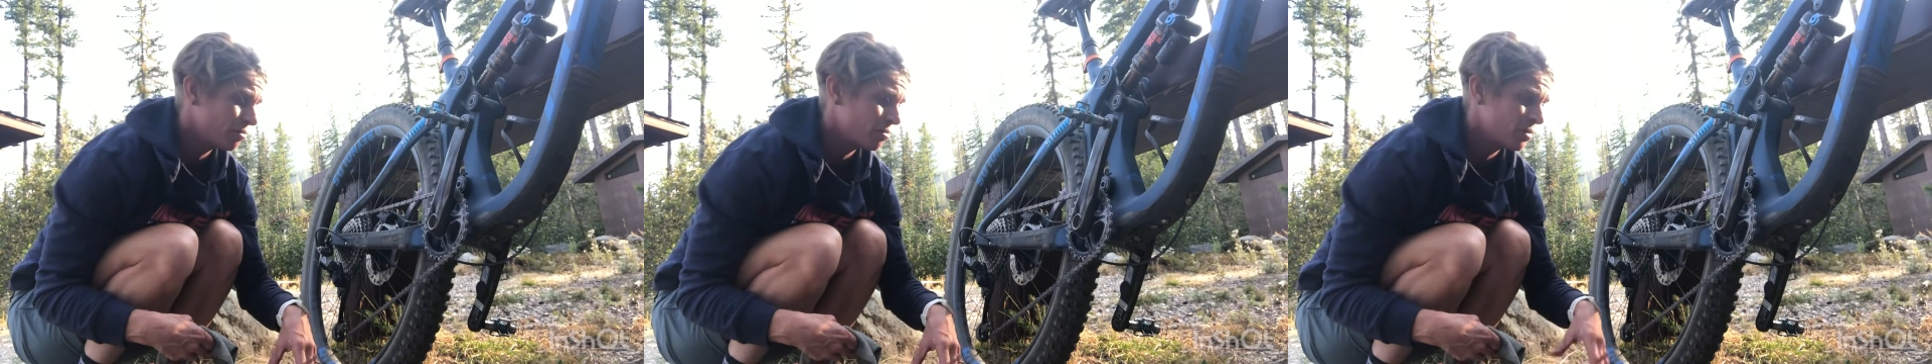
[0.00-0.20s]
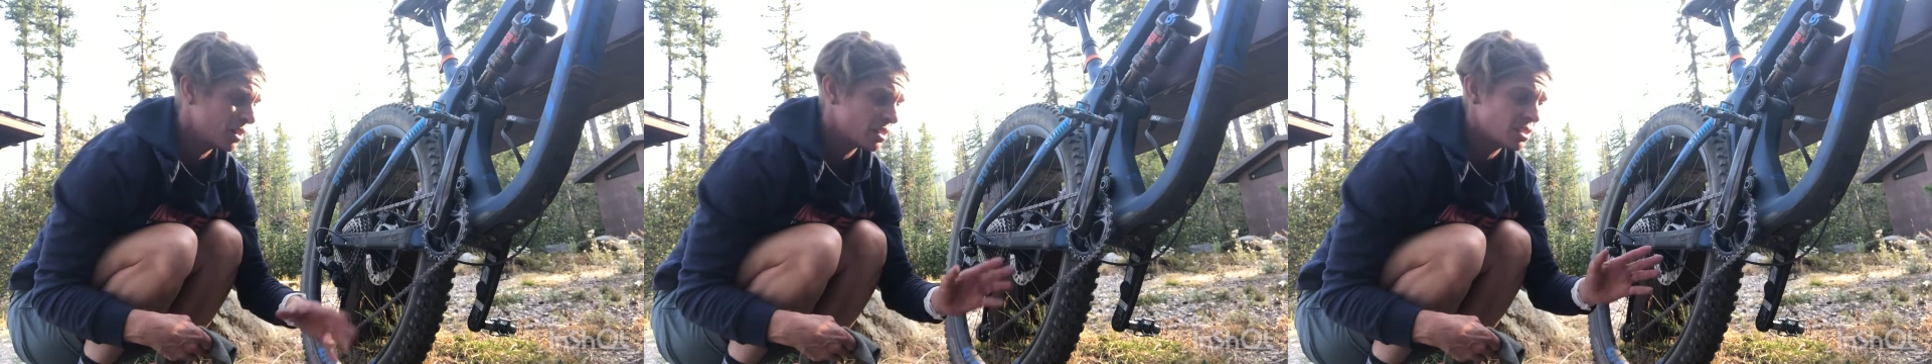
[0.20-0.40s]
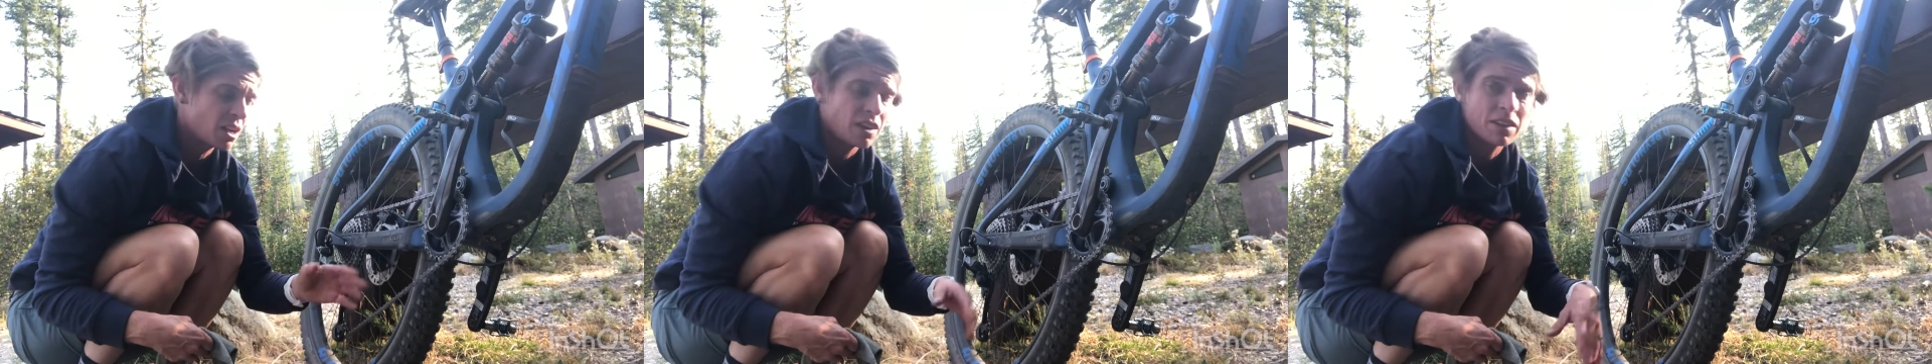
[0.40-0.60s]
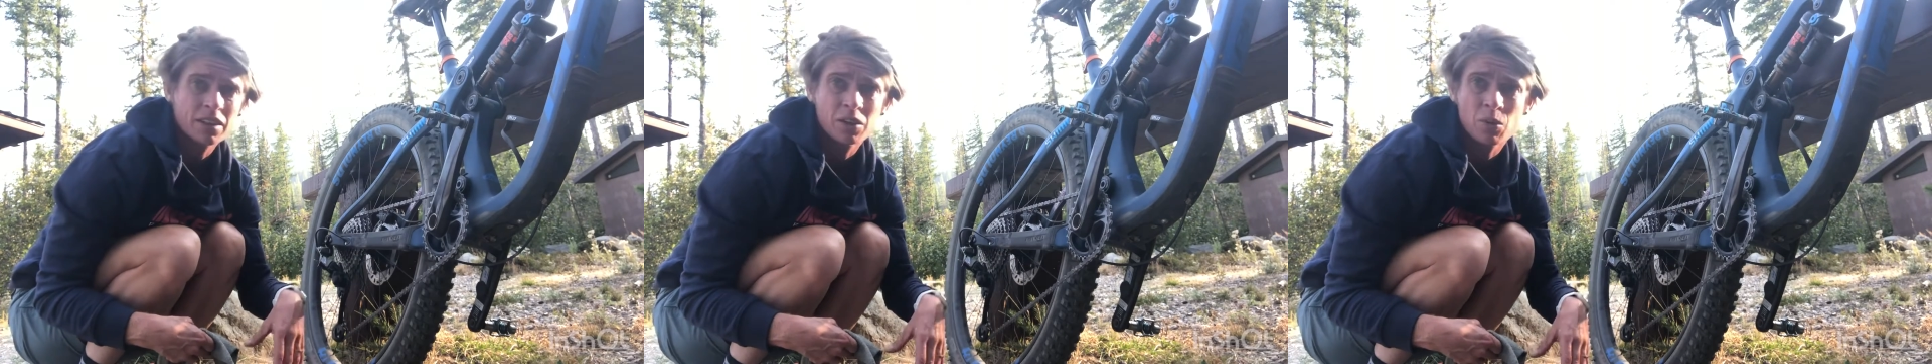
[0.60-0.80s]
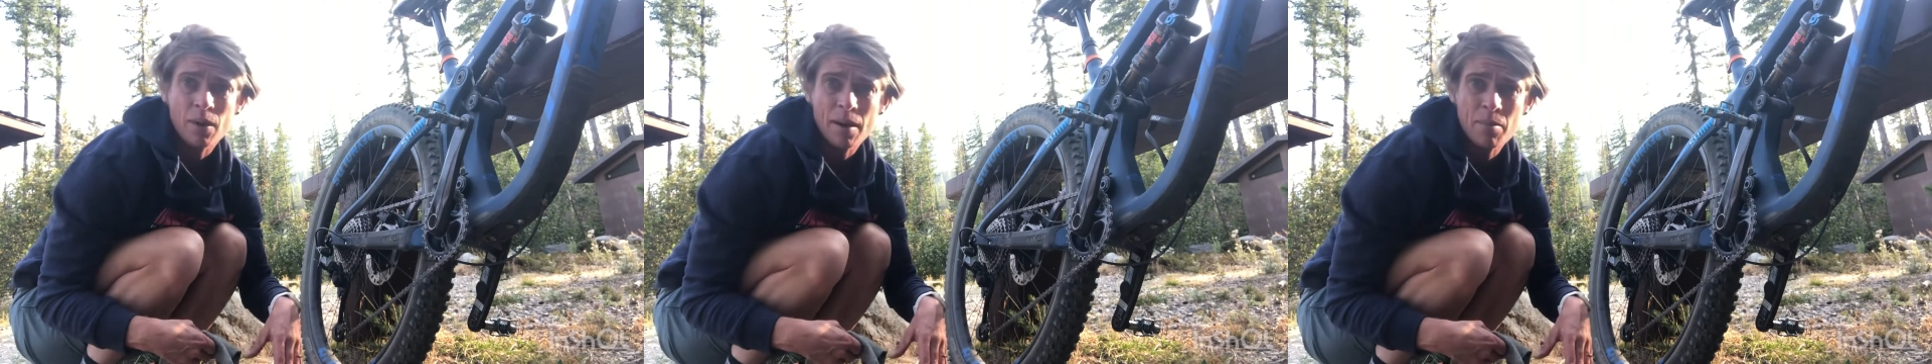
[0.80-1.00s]
there's nothing
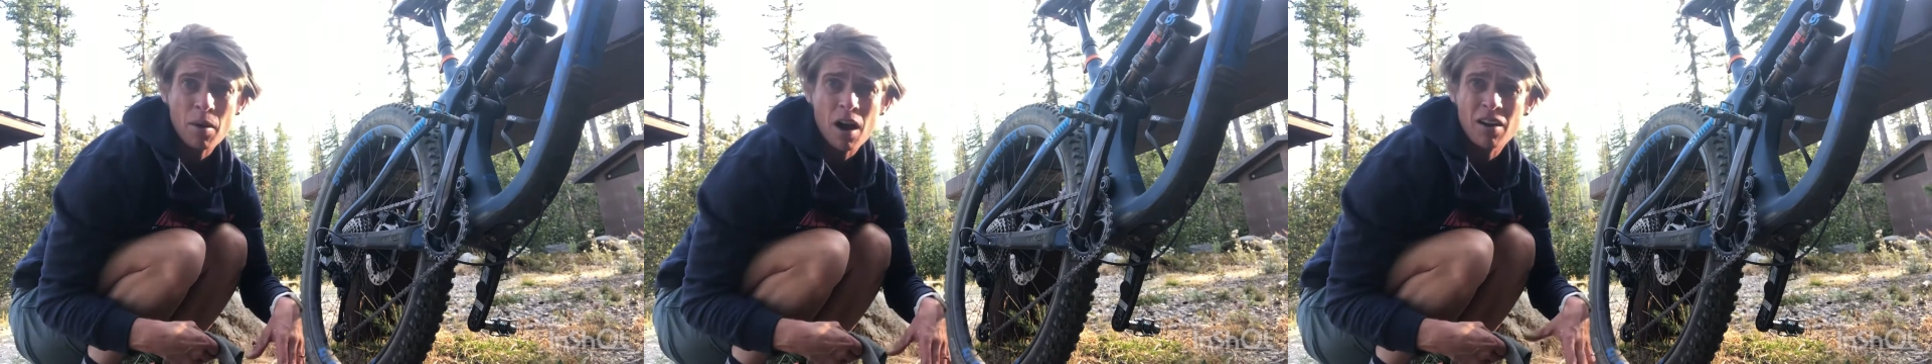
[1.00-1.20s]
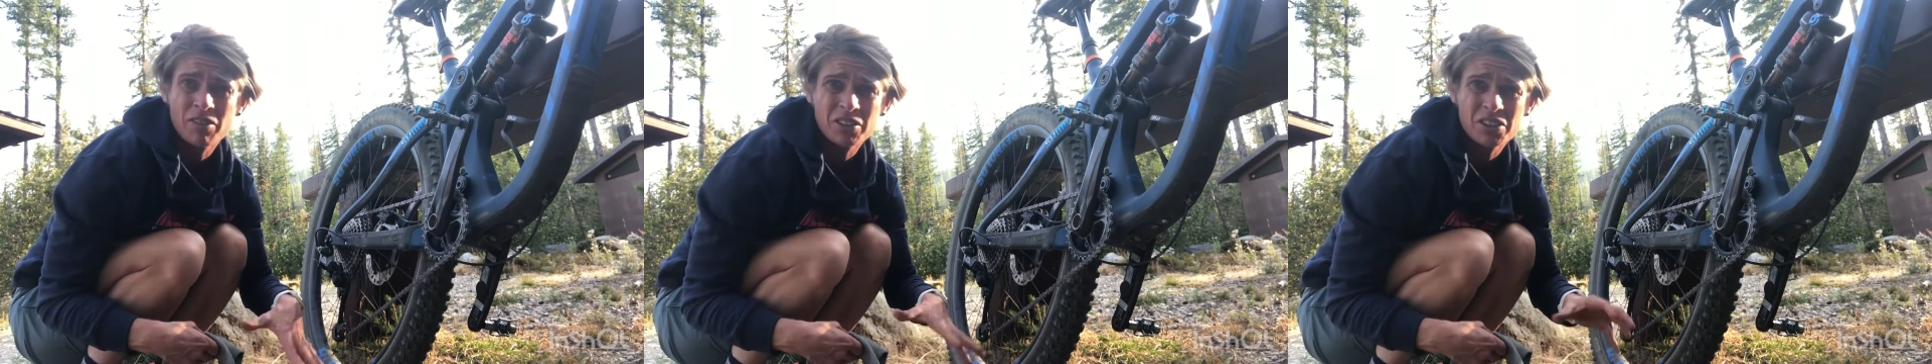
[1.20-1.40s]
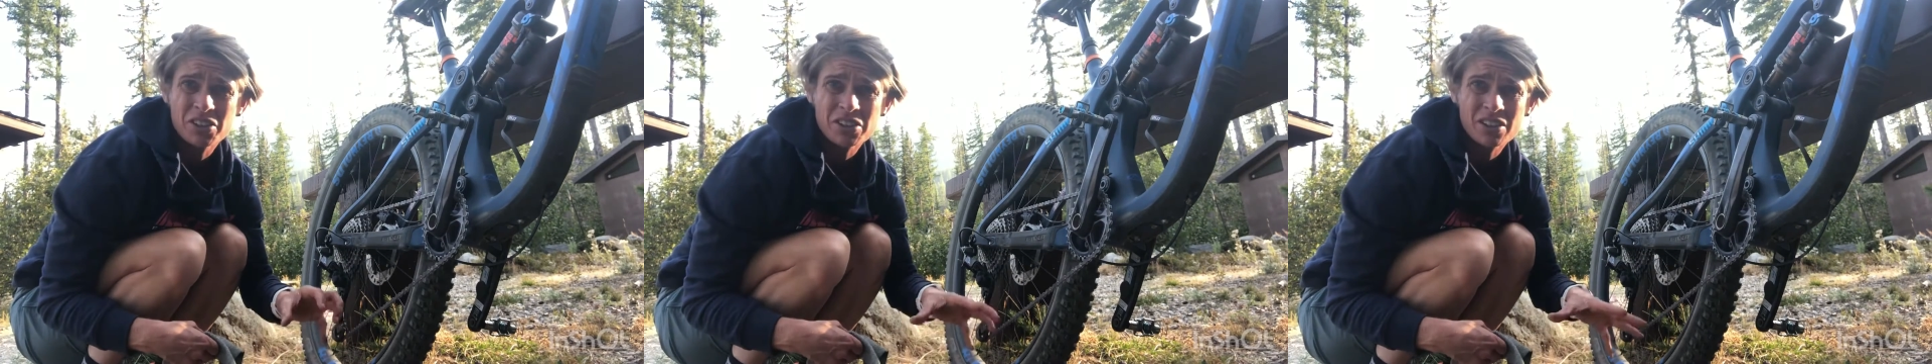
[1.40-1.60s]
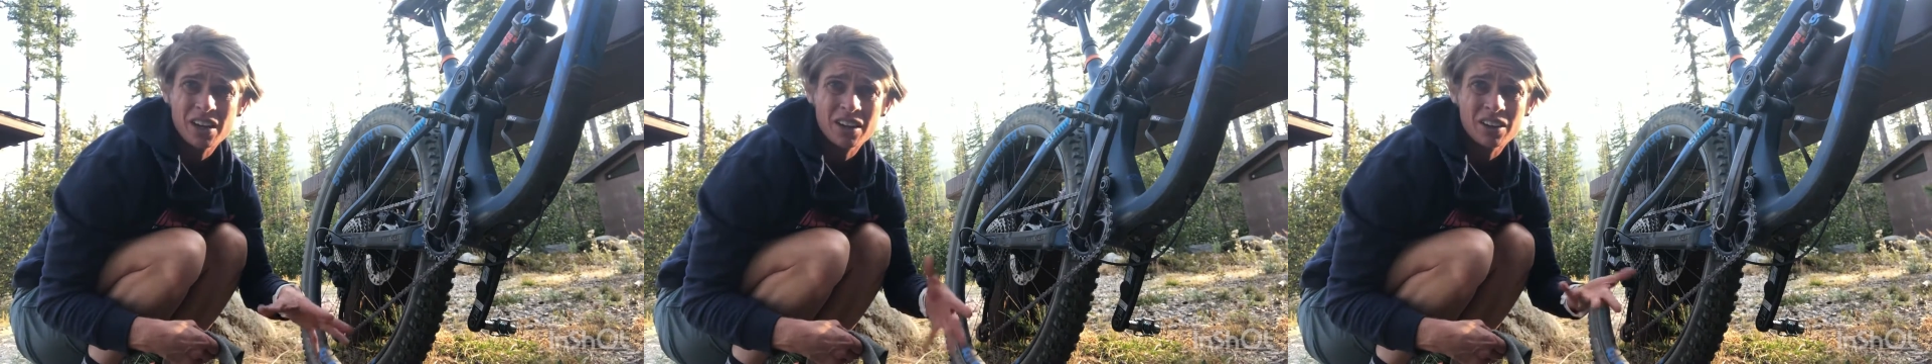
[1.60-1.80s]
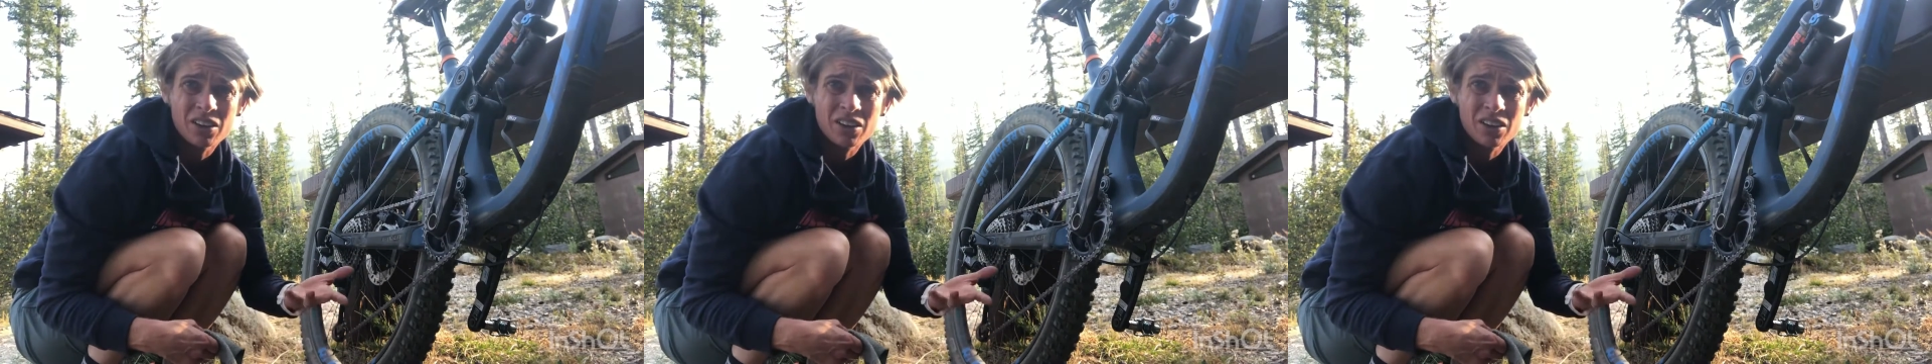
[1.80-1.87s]
to wipe off. It just kind